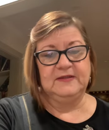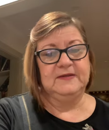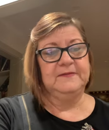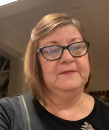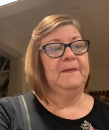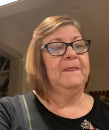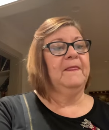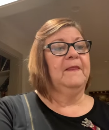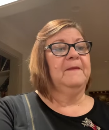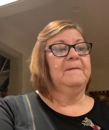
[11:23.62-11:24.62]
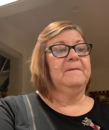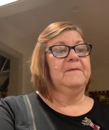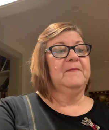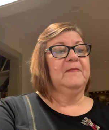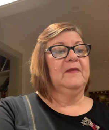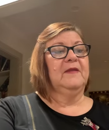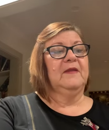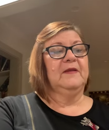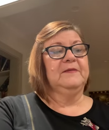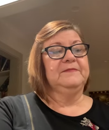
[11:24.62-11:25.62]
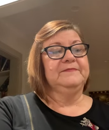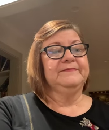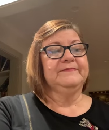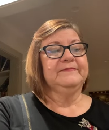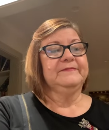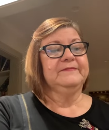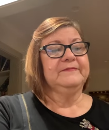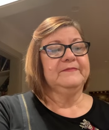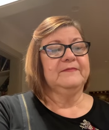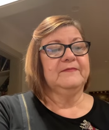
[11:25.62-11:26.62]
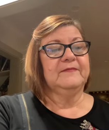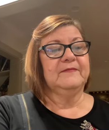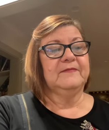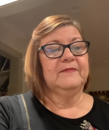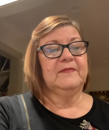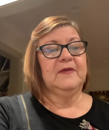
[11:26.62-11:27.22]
(no one is talking)